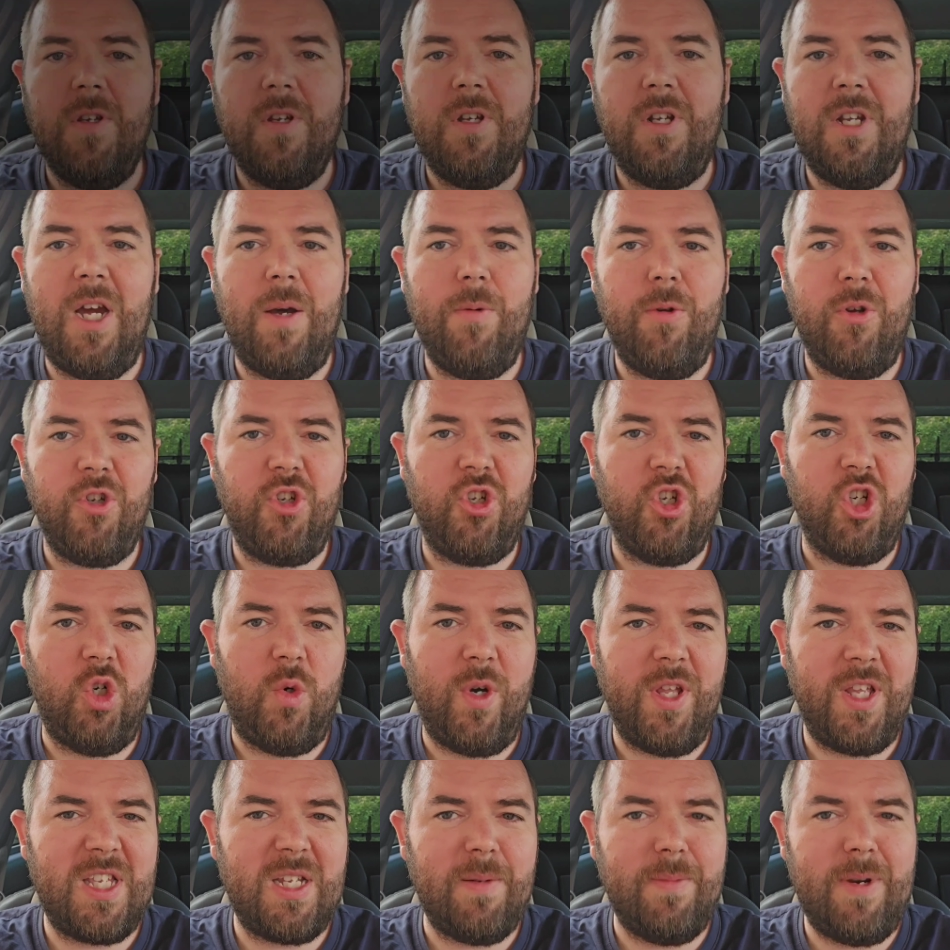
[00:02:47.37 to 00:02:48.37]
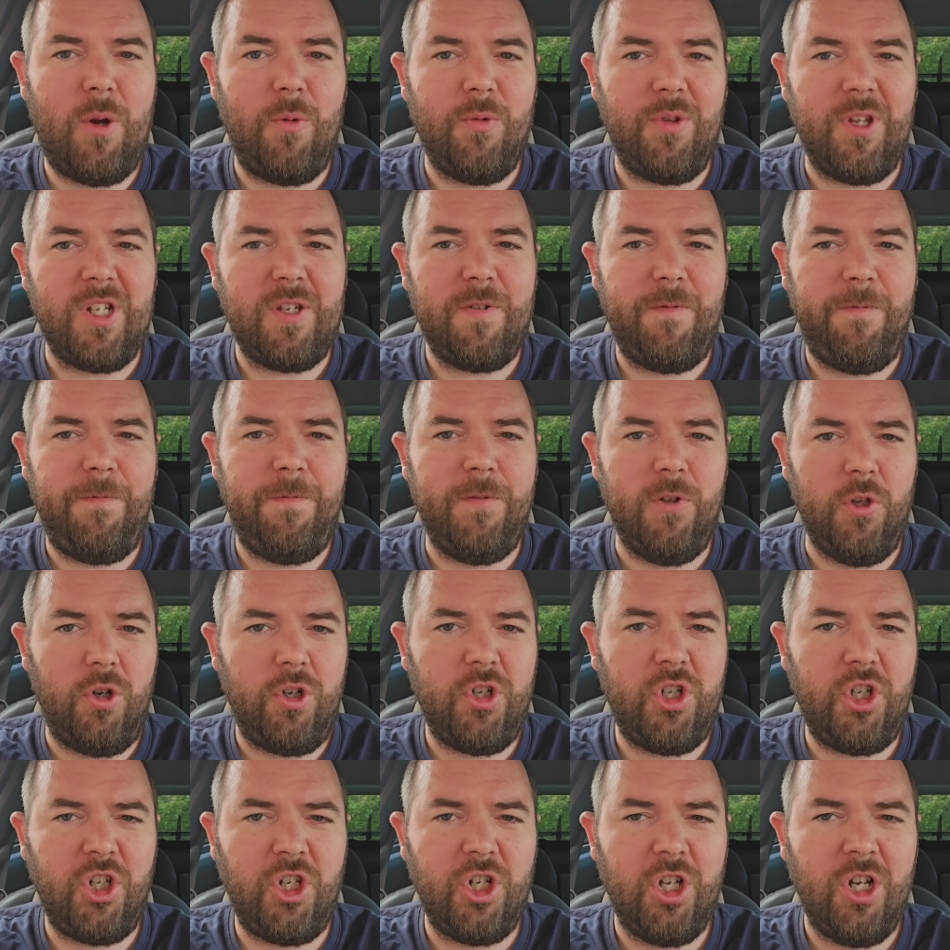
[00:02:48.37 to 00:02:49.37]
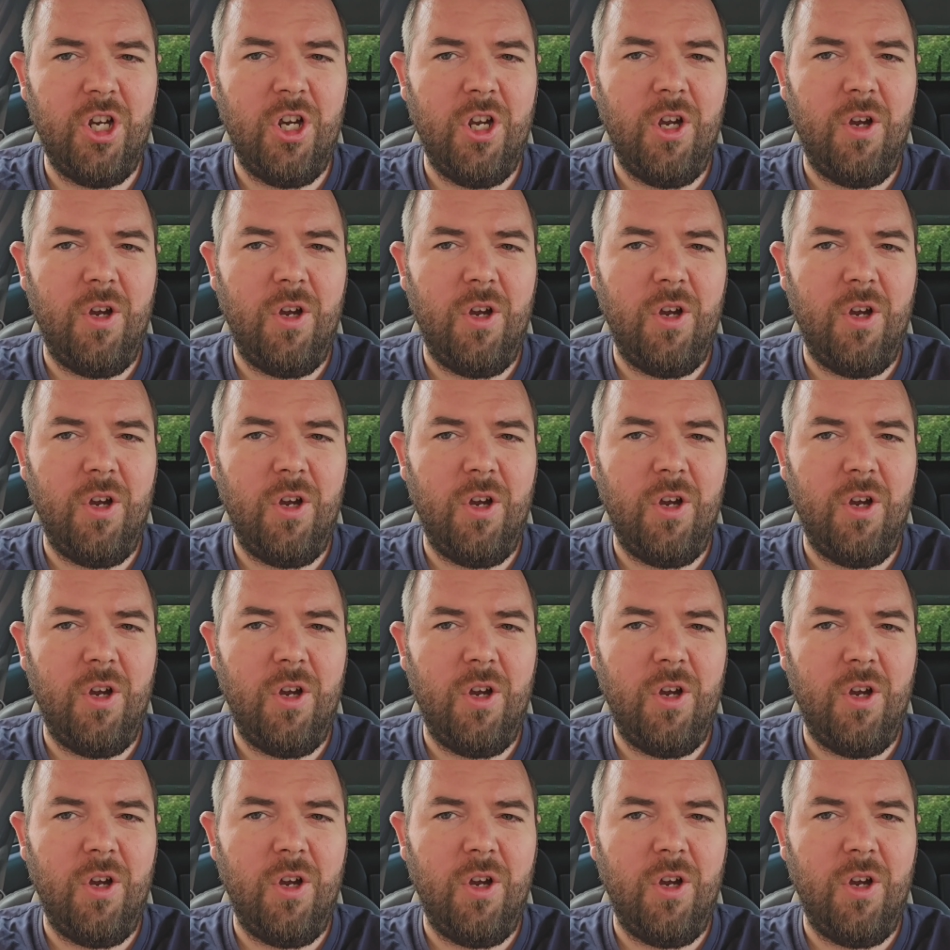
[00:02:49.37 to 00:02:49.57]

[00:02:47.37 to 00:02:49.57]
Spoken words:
Now, I'm not sure whether to mount this flush,